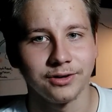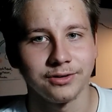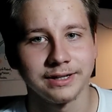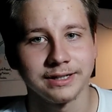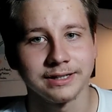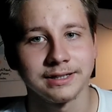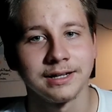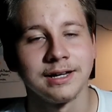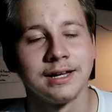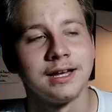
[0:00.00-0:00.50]
on
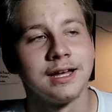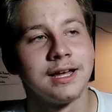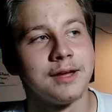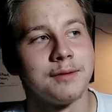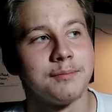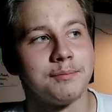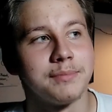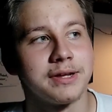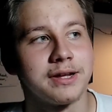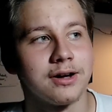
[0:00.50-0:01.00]
it,
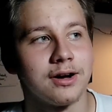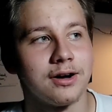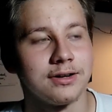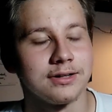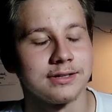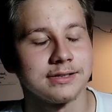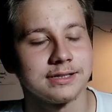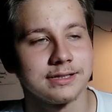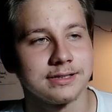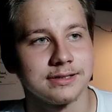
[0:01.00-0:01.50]

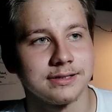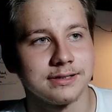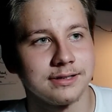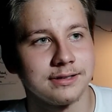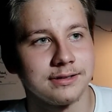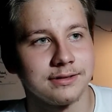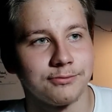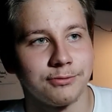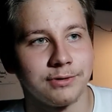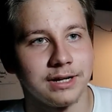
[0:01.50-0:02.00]
because
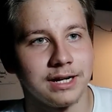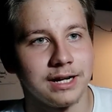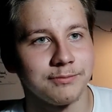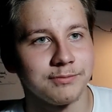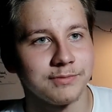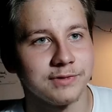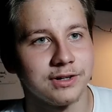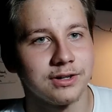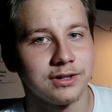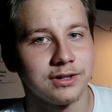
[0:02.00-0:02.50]
when I